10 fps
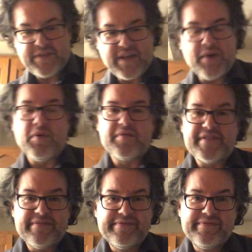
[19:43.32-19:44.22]
I won't
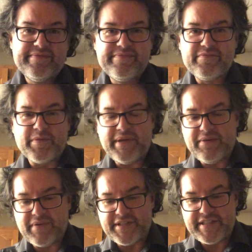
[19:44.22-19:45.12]

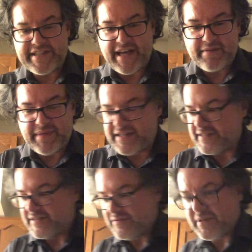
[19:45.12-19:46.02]
repeat what she said
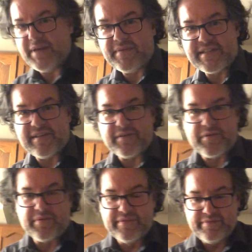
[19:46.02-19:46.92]
because we'll keep this a
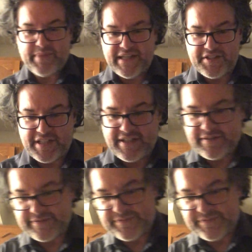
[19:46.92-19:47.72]
little PG.